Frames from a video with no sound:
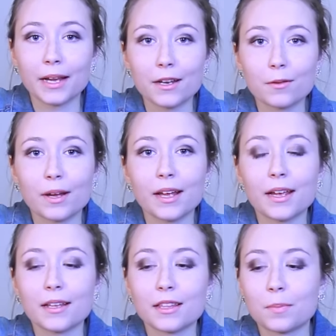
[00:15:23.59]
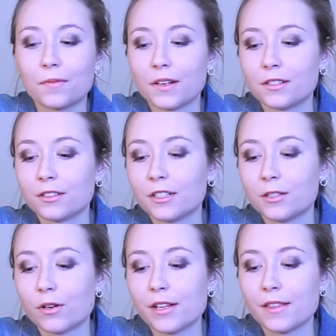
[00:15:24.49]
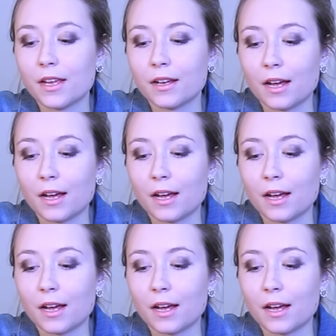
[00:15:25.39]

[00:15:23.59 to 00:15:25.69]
Anyway, the professor didn't do anything.